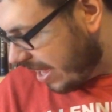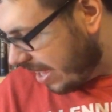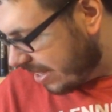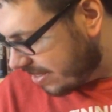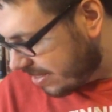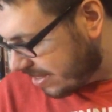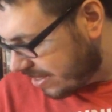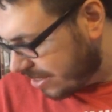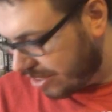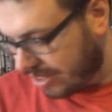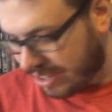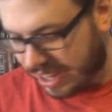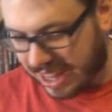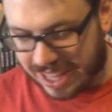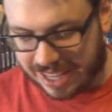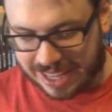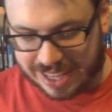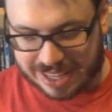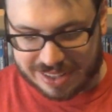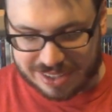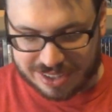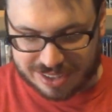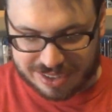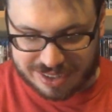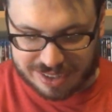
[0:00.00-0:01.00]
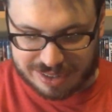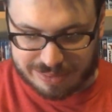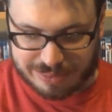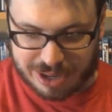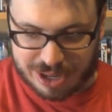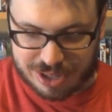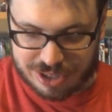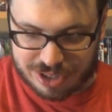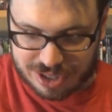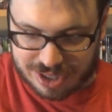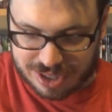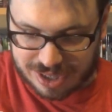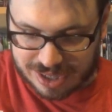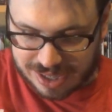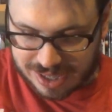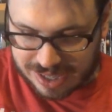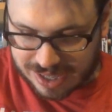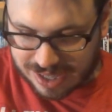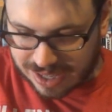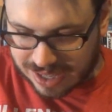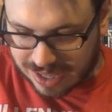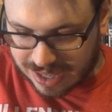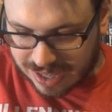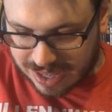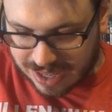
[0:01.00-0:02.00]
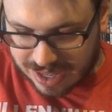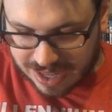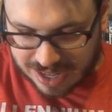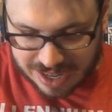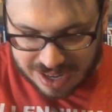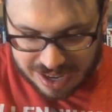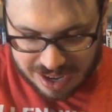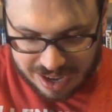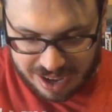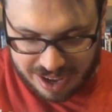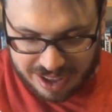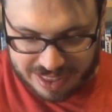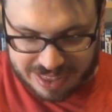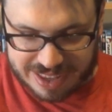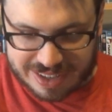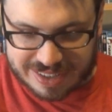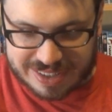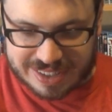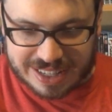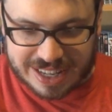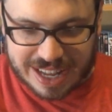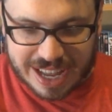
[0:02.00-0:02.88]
I still like it just as much. This